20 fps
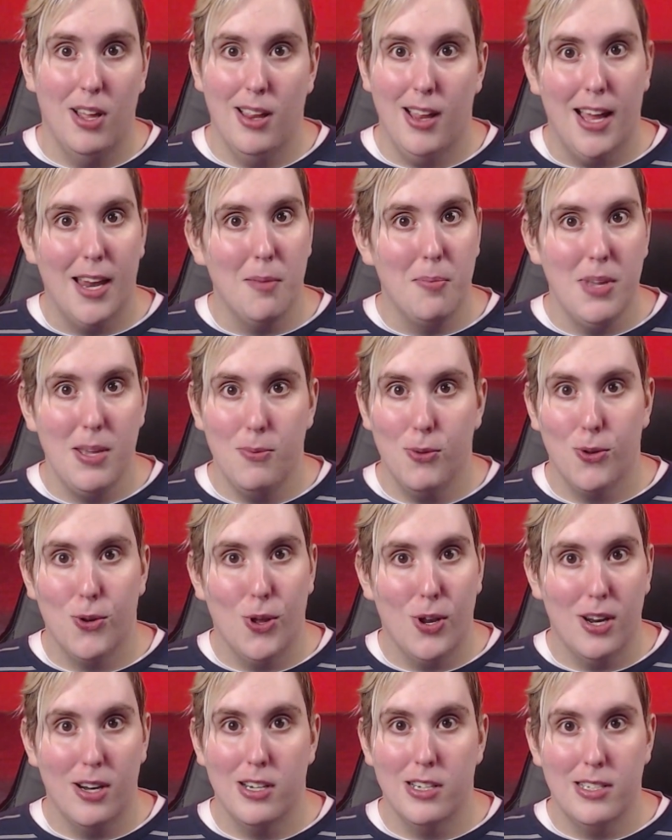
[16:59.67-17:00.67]
lot of people
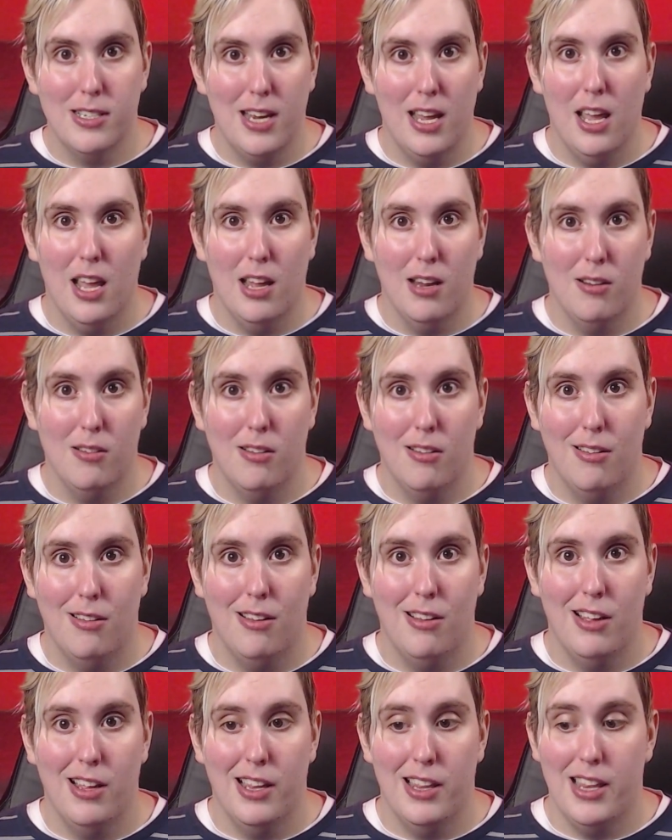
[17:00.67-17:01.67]
don't understand
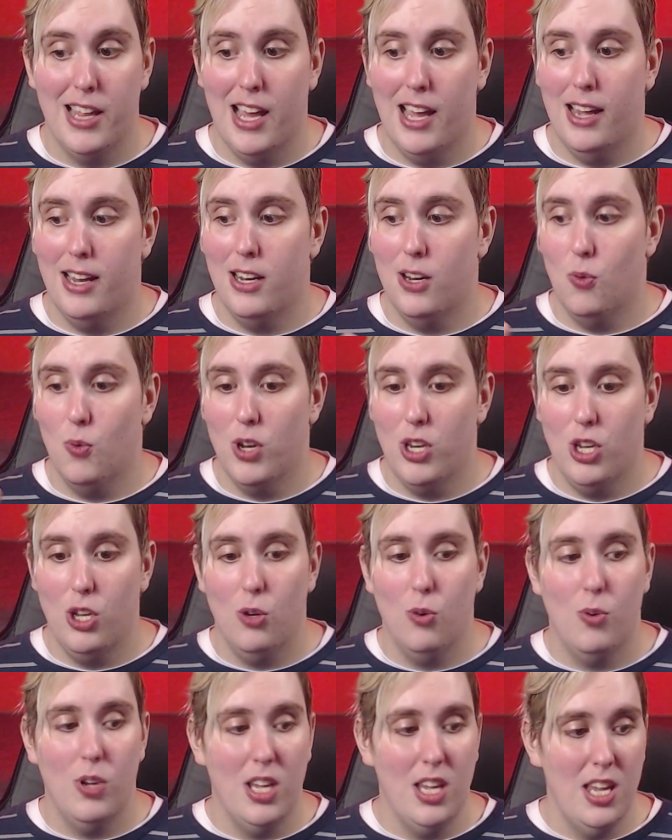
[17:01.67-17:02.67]
that when
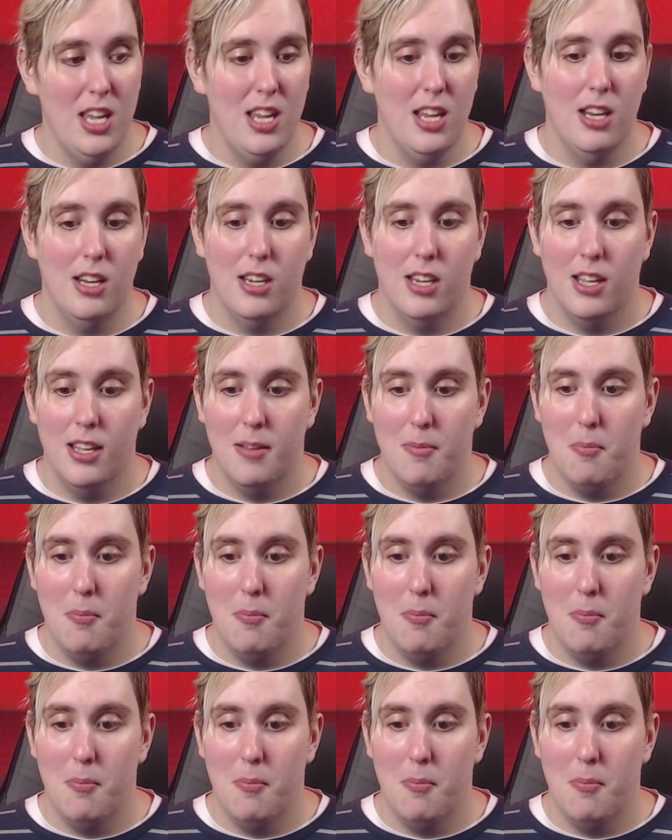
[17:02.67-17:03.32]
you eat